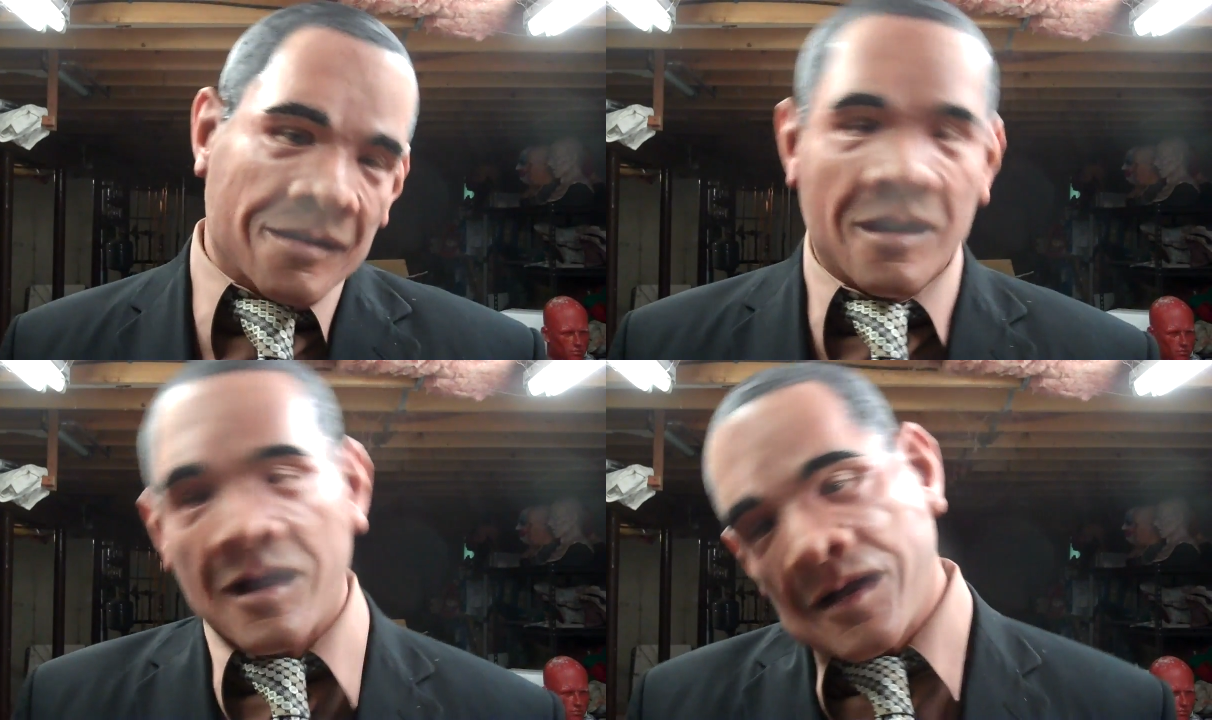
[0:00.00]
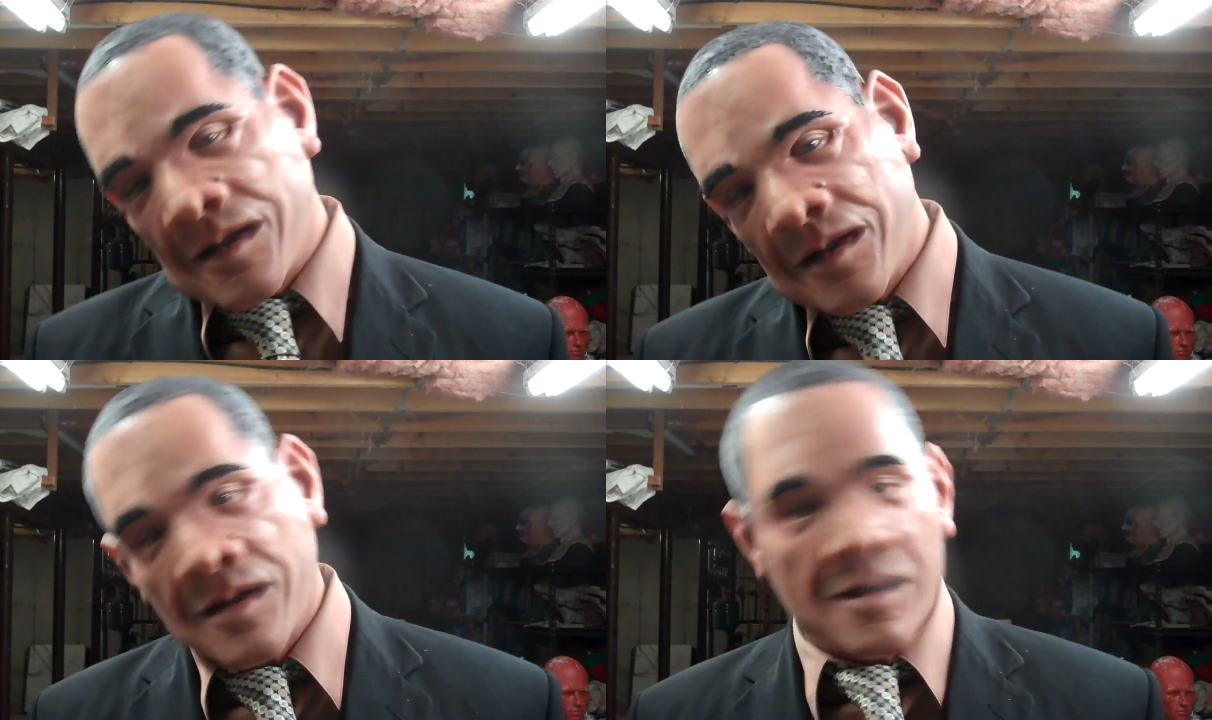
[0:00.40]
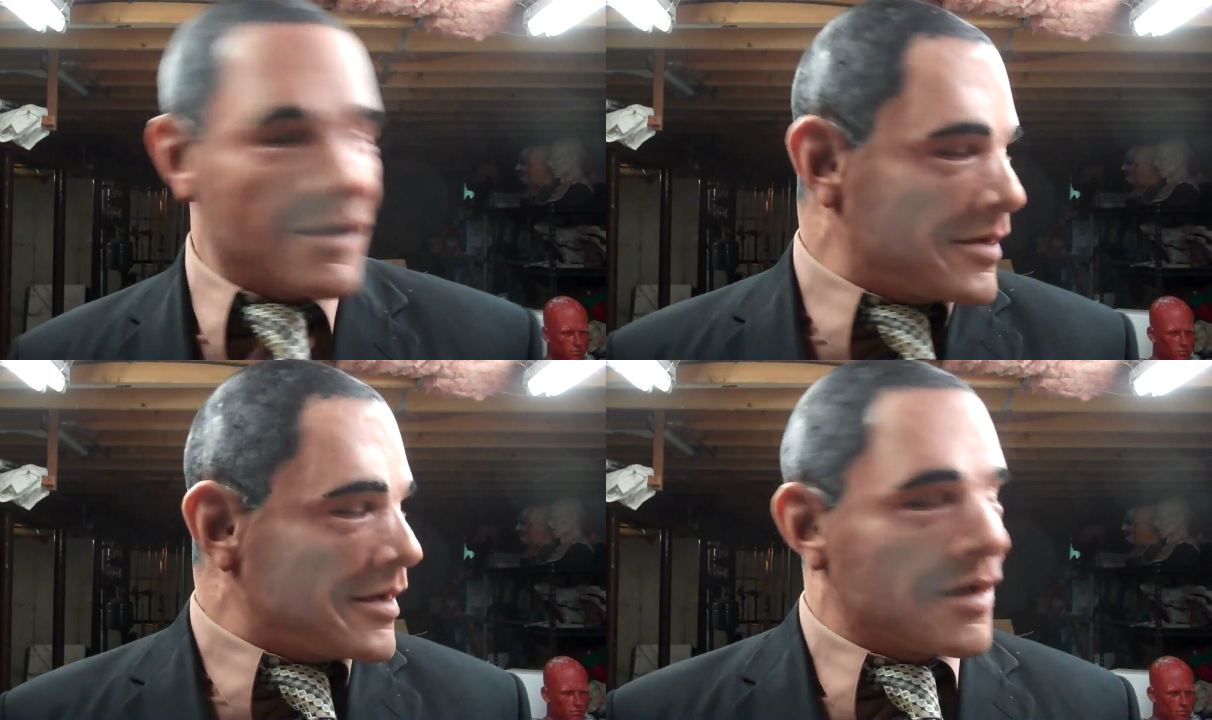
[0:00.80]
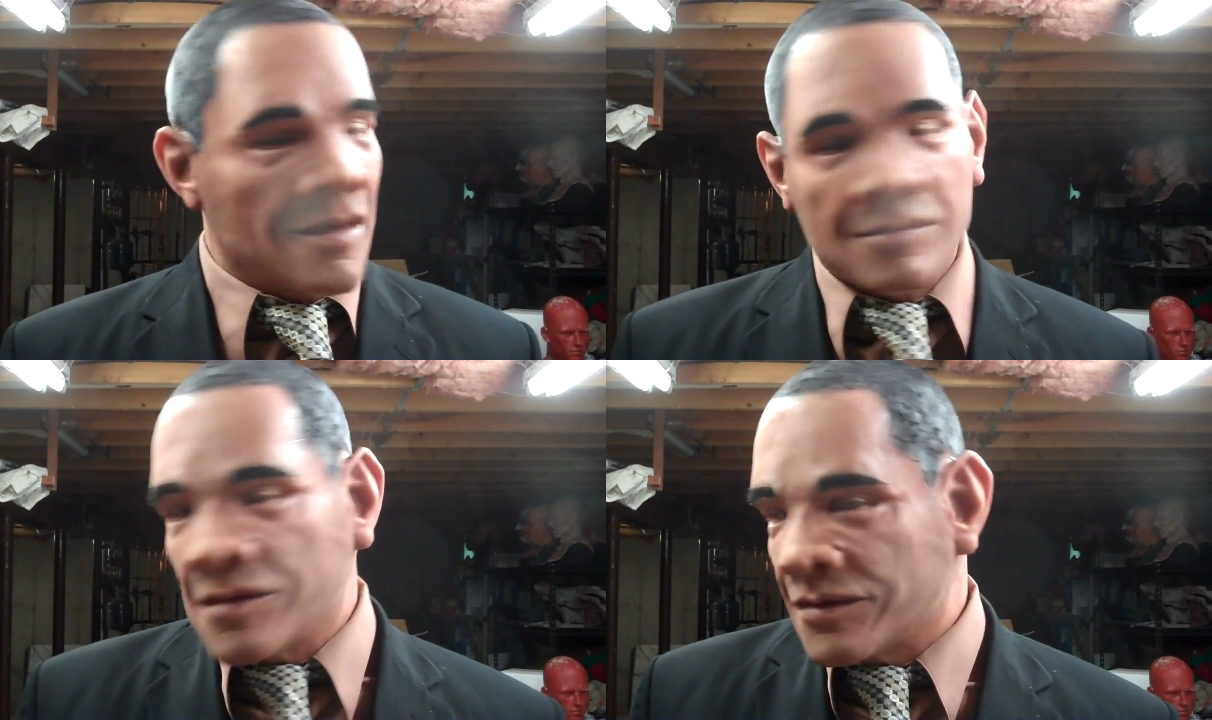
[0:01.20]
Speaker 1: The head
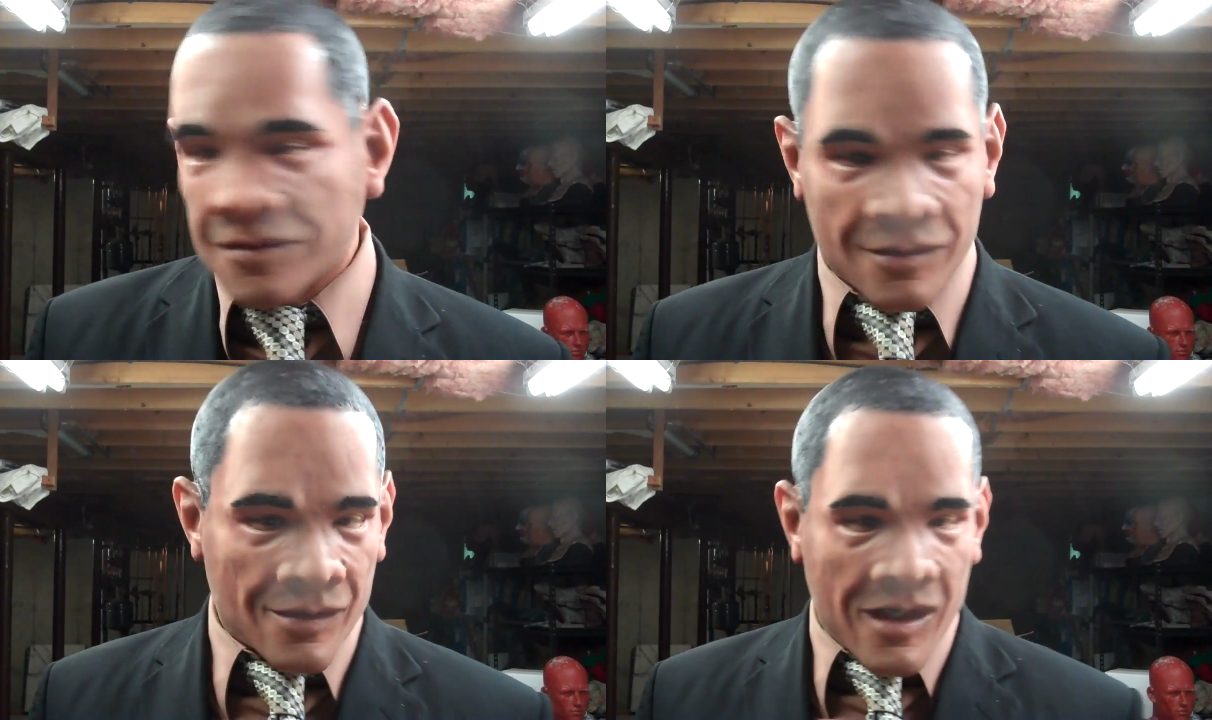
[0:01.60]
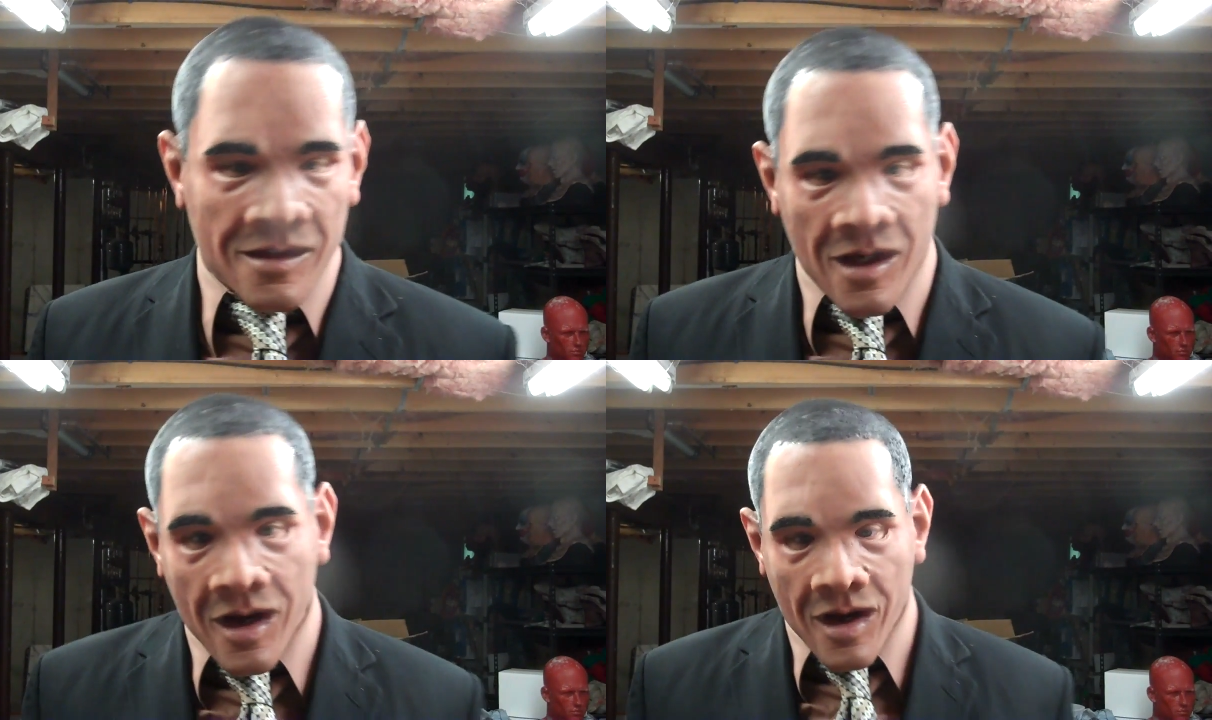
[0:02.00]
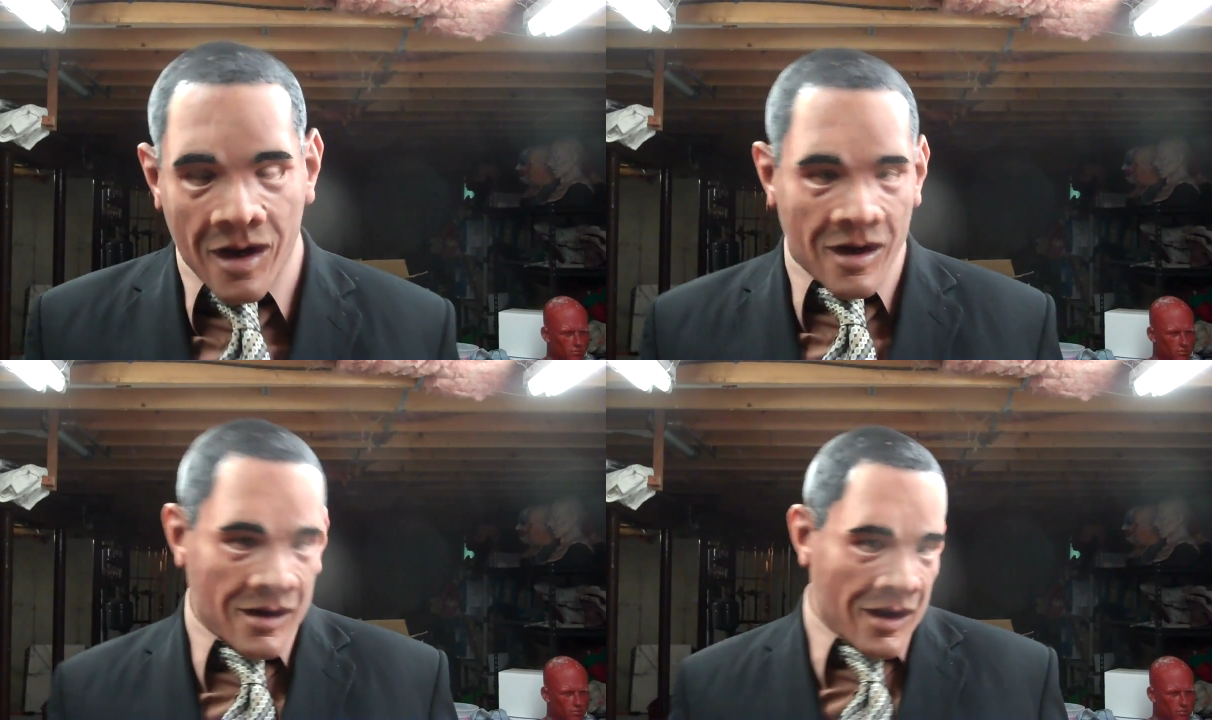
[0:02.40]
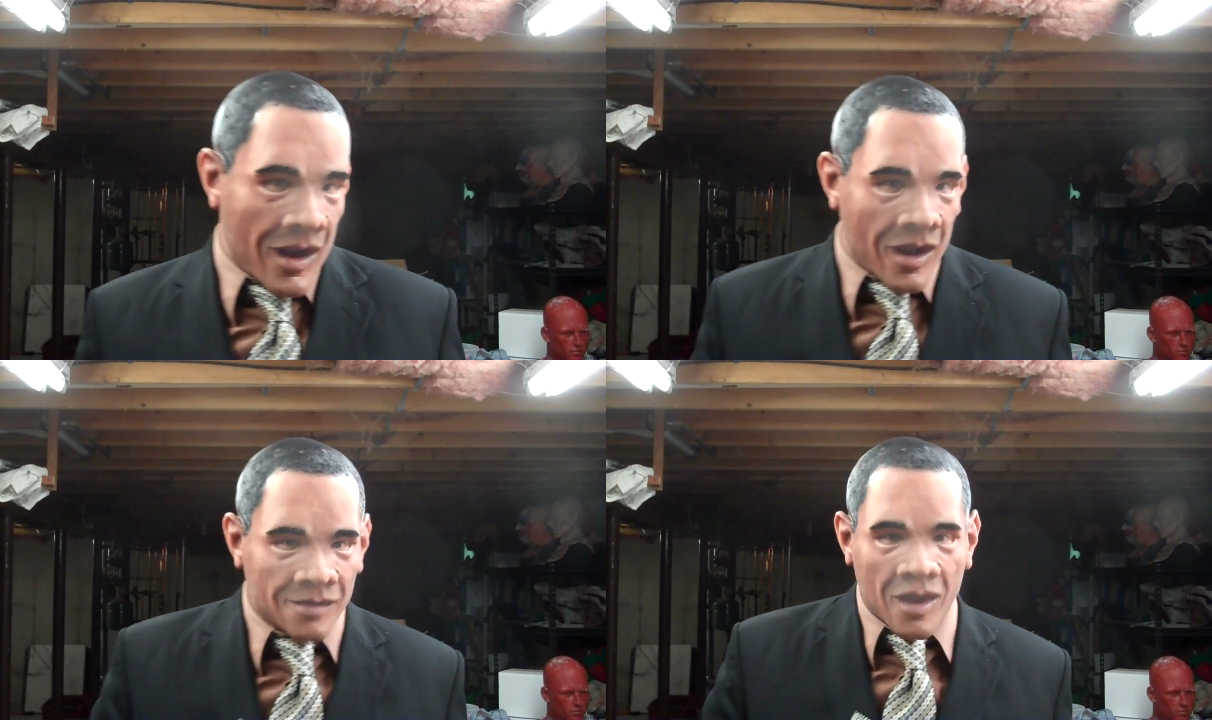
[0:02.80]
moves great.
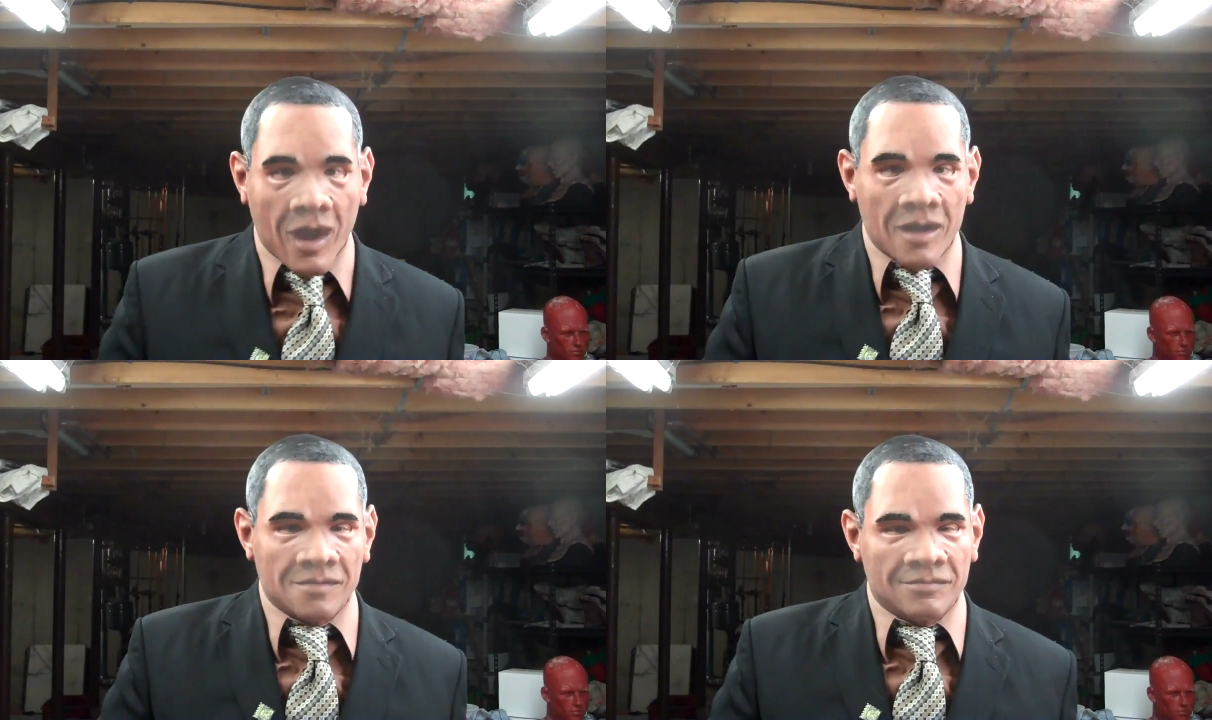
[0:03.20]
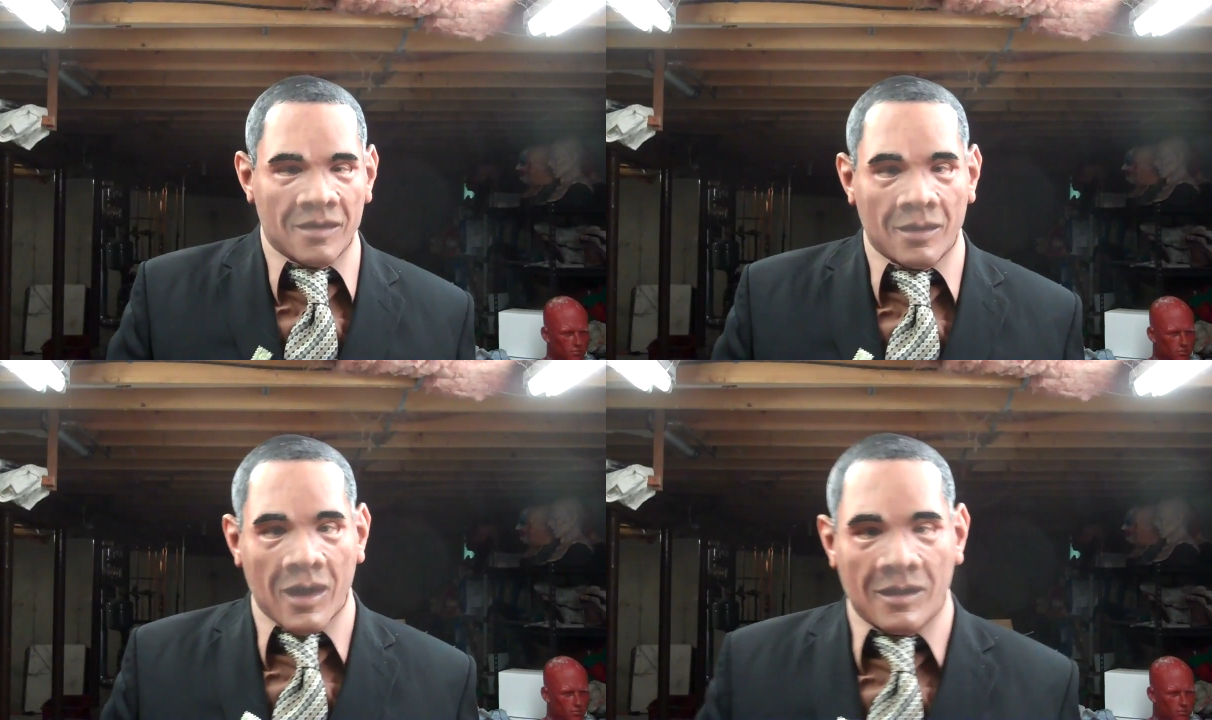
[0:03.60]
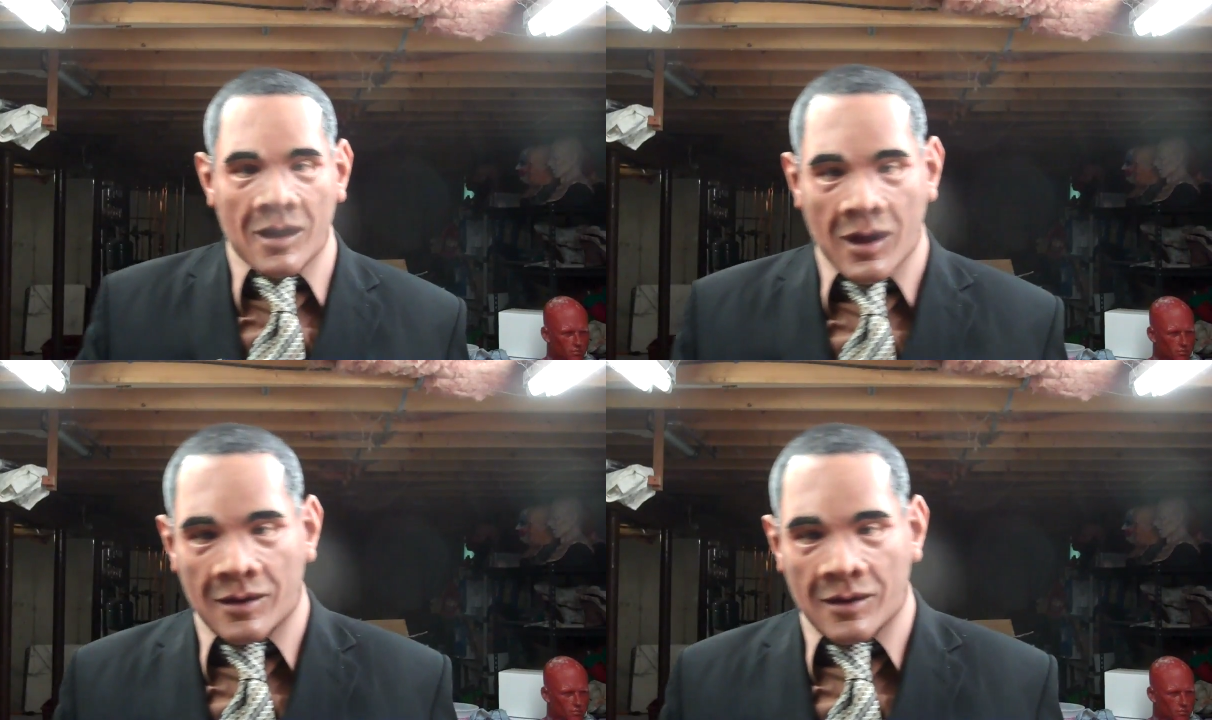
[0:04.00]
The eyes fit well.